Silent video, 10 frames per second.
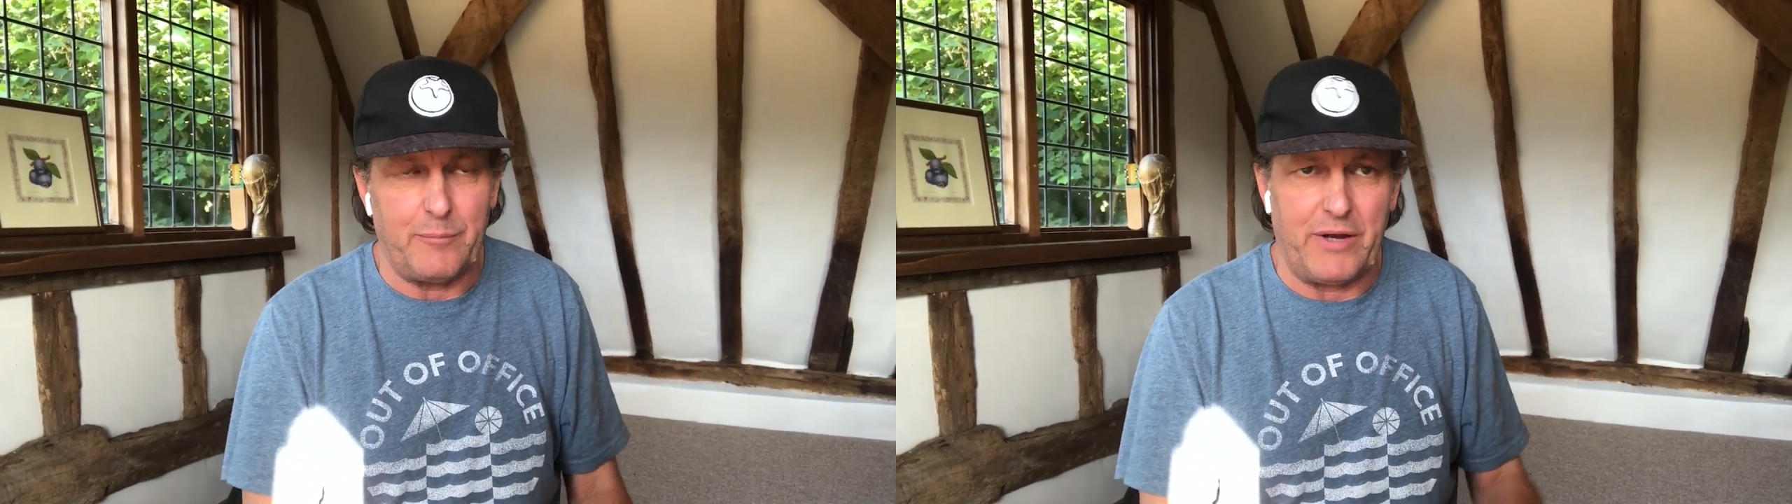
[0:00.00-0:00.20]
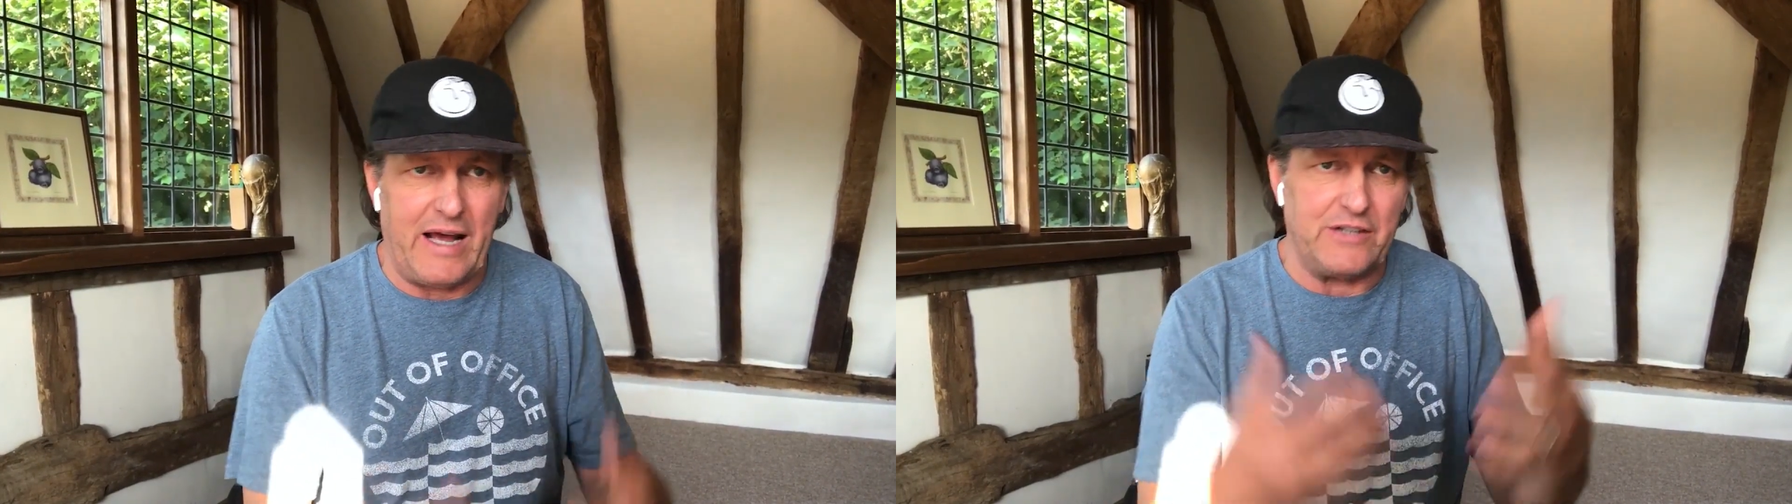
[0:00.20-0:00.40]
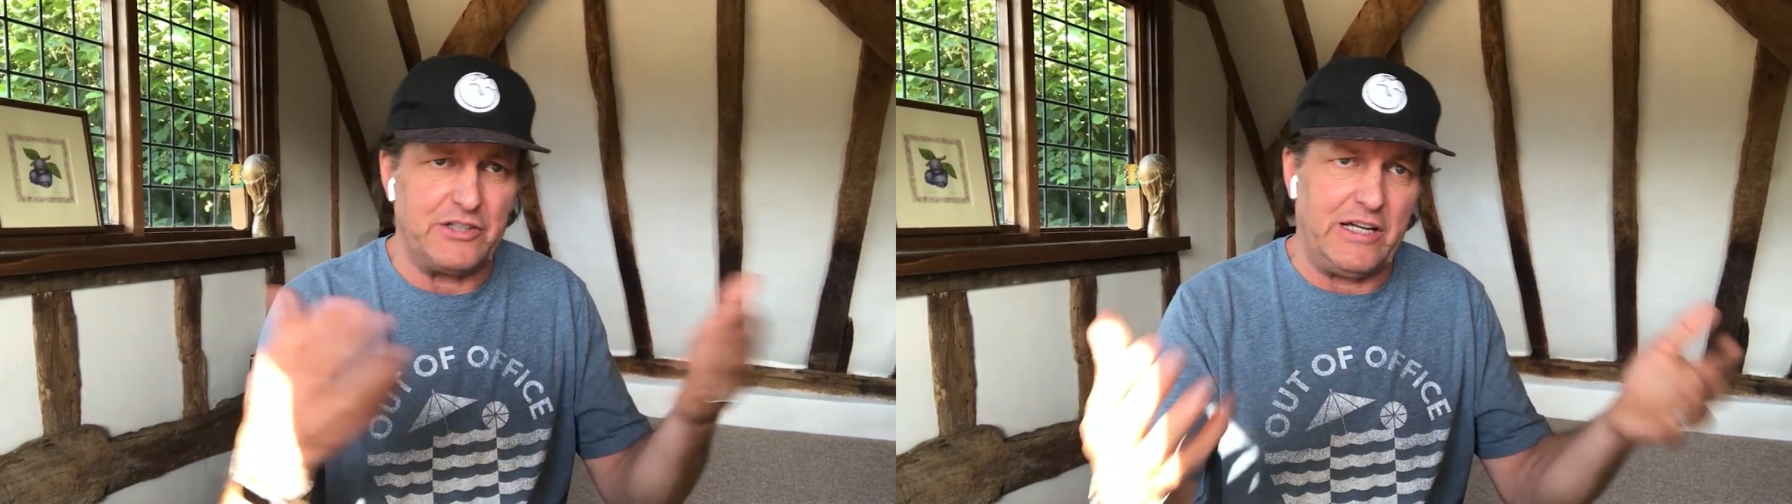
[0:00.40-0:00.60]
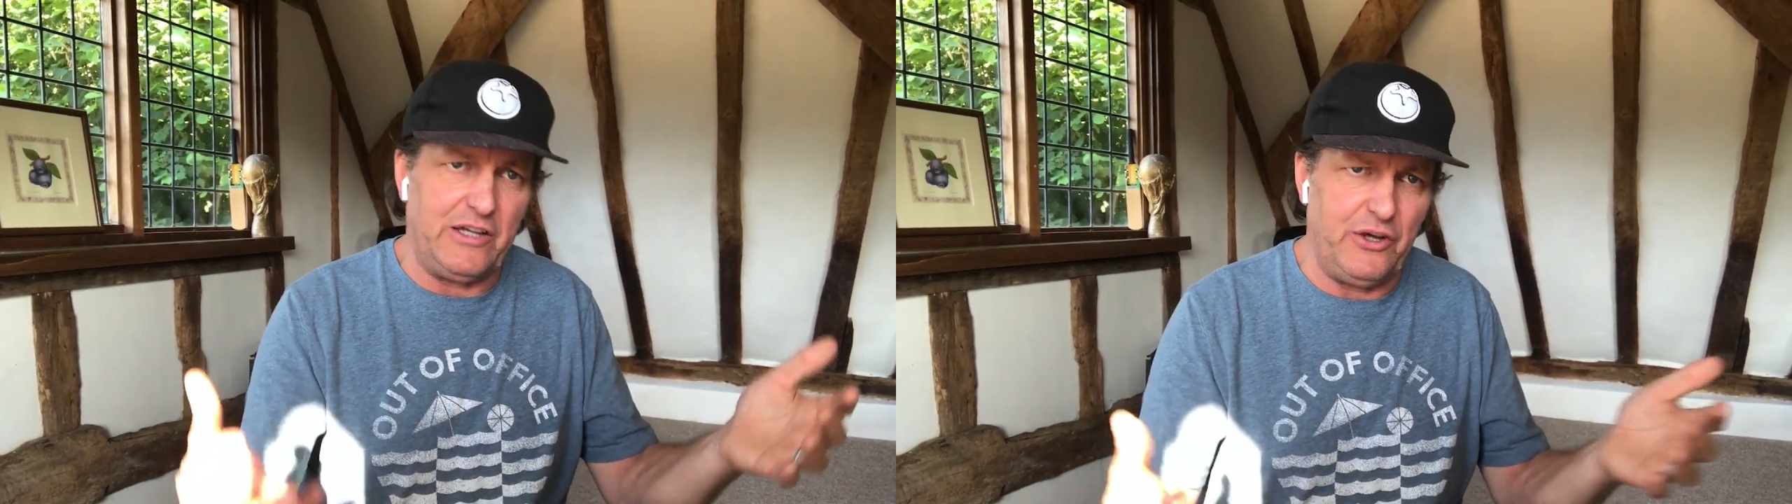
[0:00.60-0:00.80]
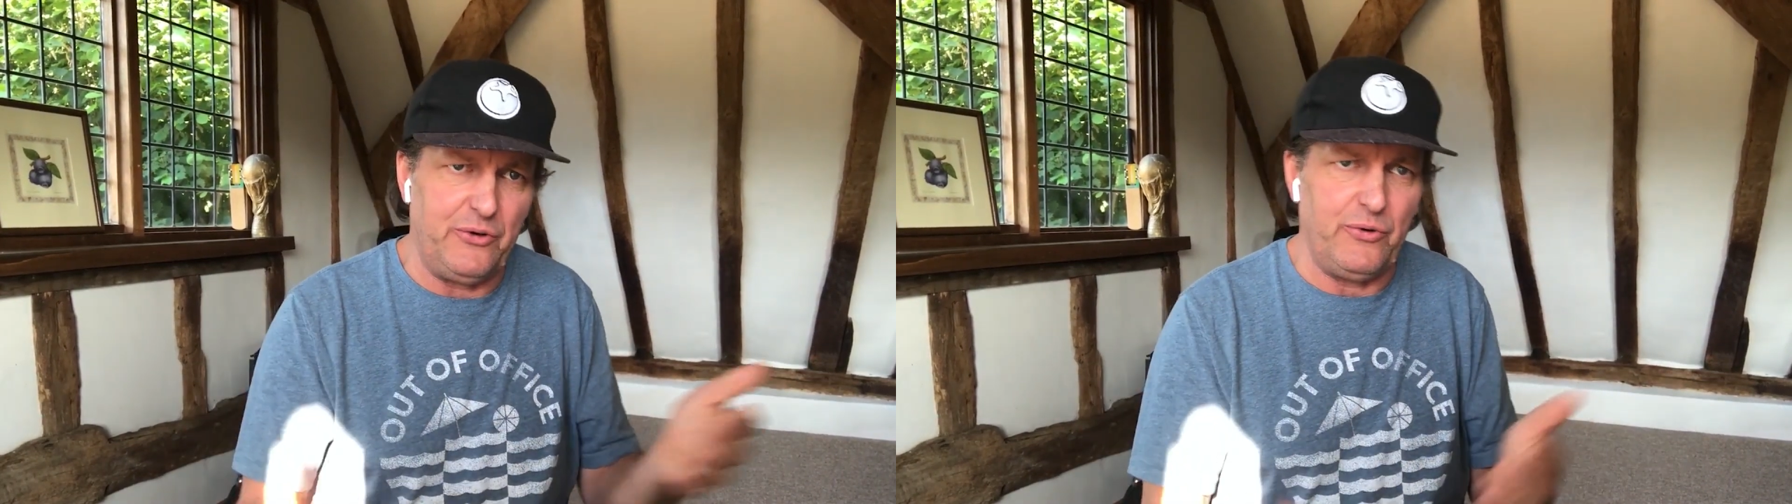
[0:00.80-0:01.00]
but actually
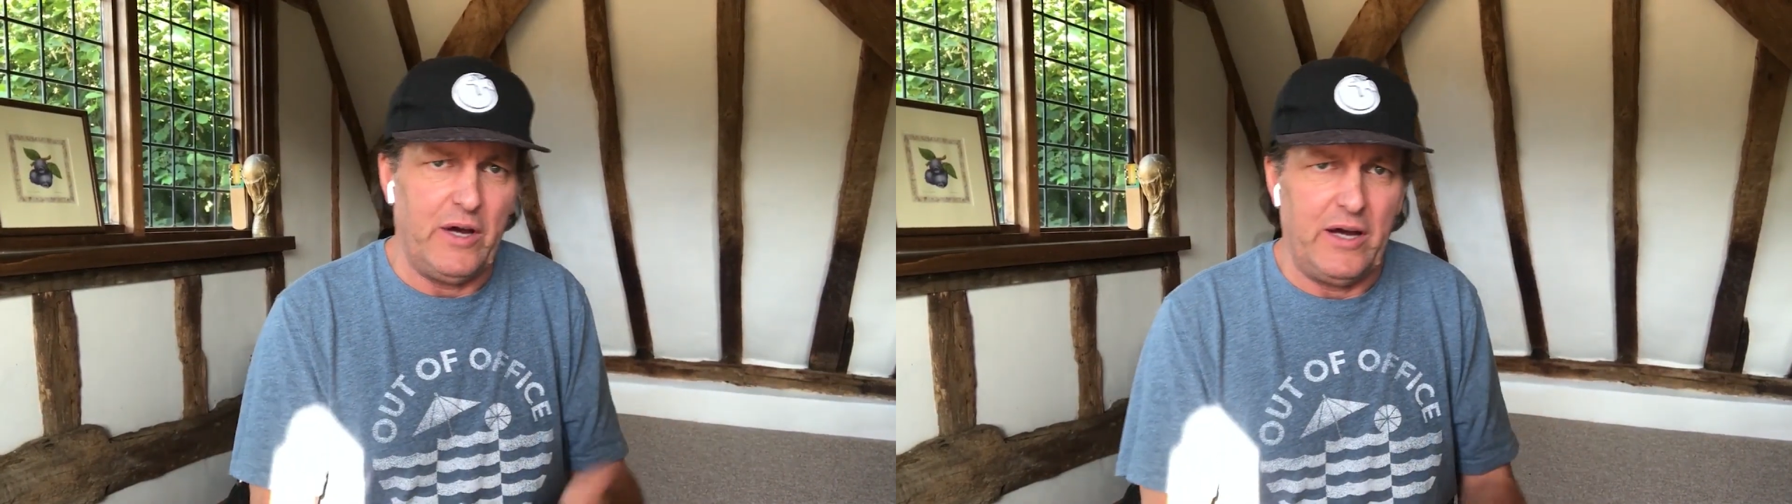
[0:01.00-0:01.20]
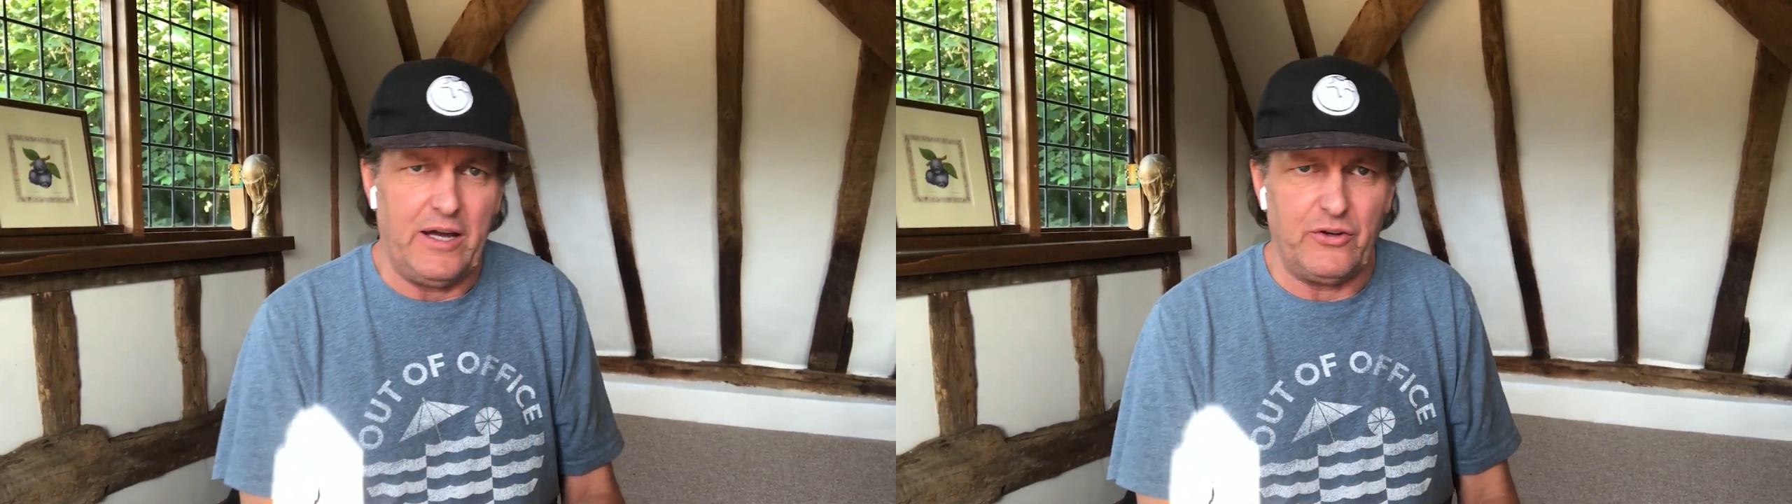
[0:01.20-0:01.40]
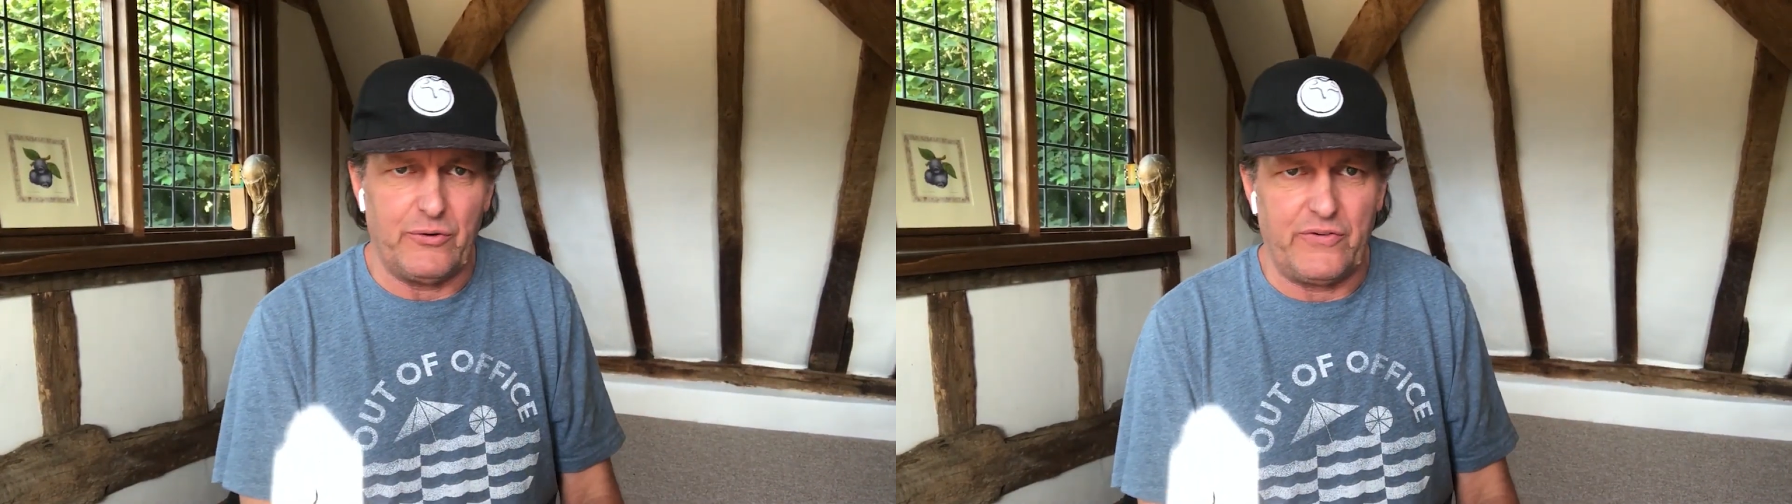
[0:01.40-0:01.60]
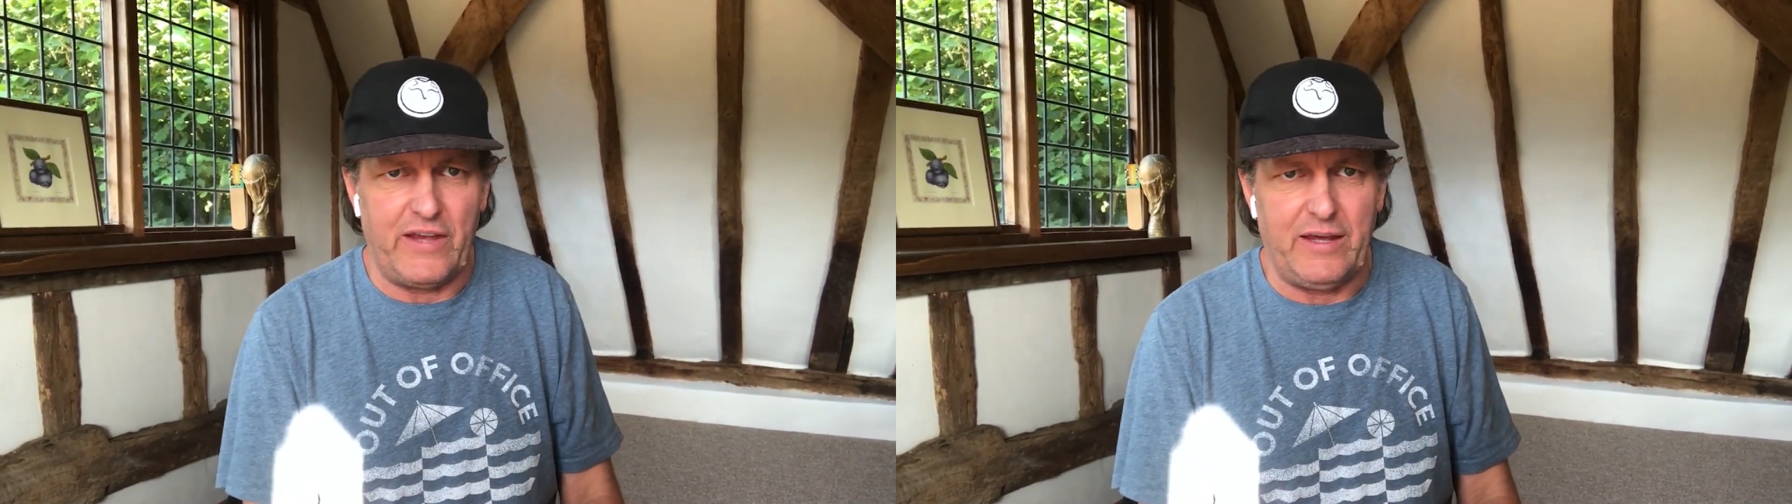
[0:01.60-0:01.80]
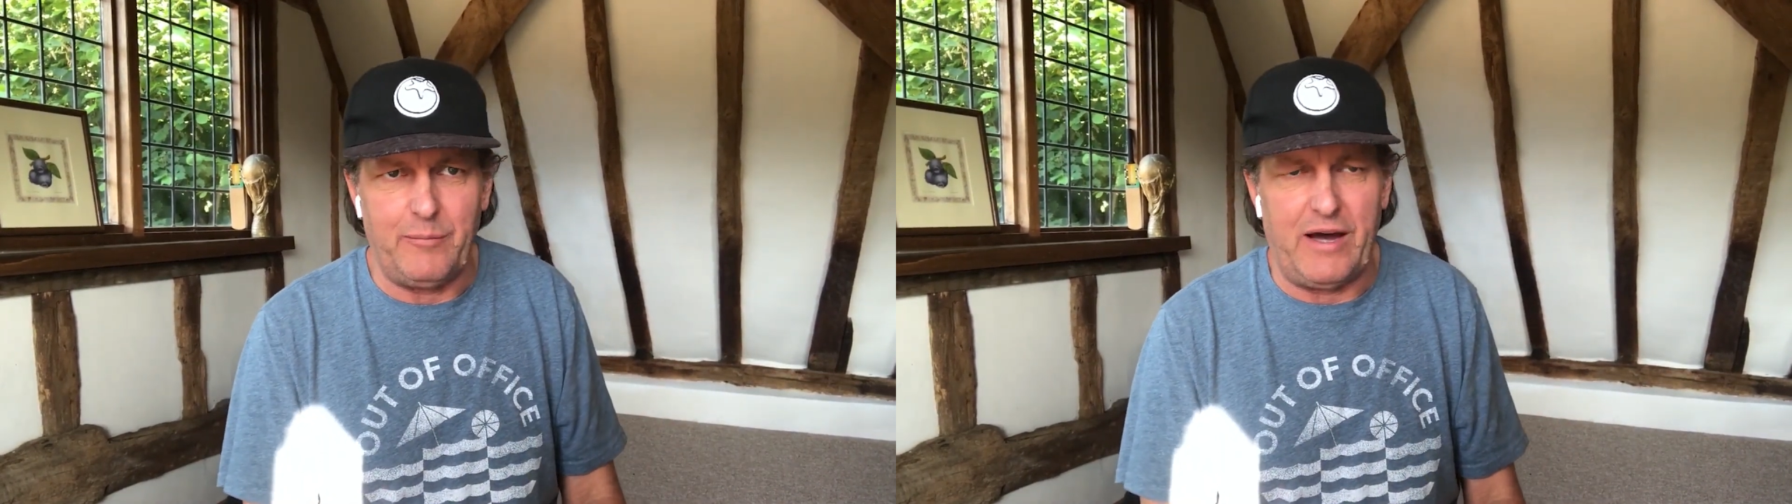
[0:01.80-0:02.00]
you and your team